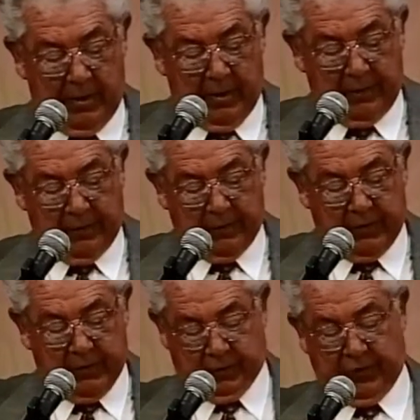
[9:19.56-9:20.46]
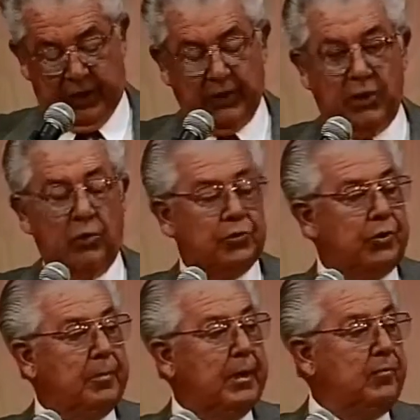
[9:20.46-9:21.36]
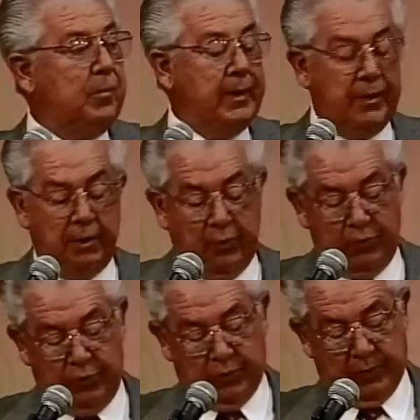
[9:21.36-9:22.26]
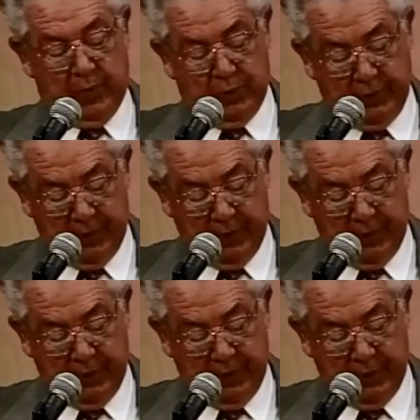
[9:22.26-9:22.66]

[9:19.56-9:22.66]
the, J- John Colson, many of you may know, who's with Alston and